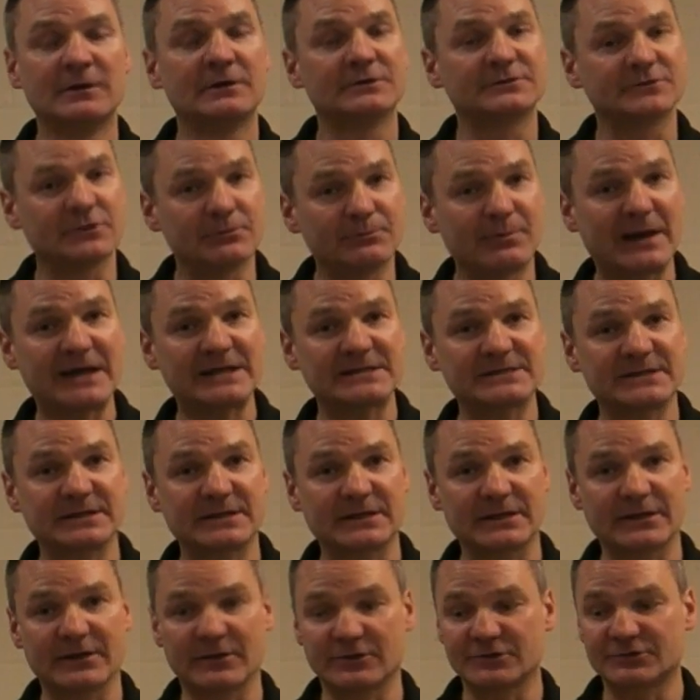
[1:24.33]
So
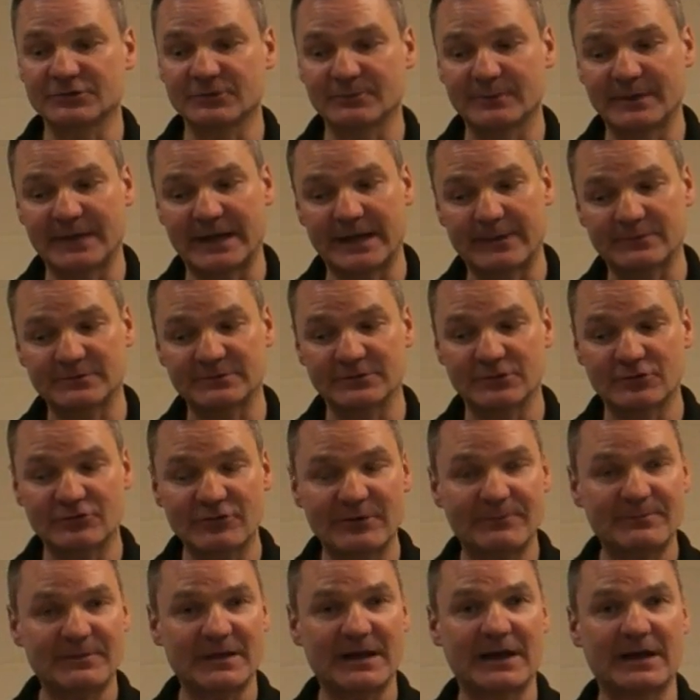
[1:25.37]
basically I should be able to
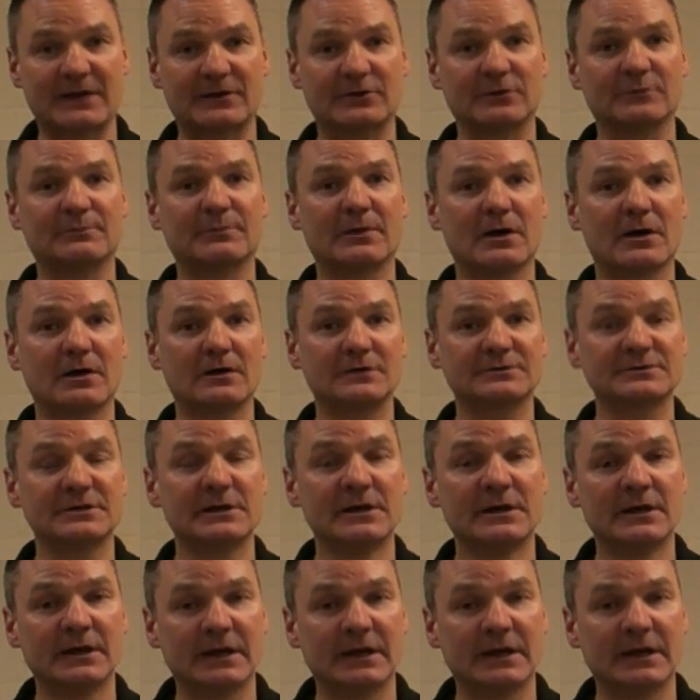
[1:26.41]
grip the handlebars,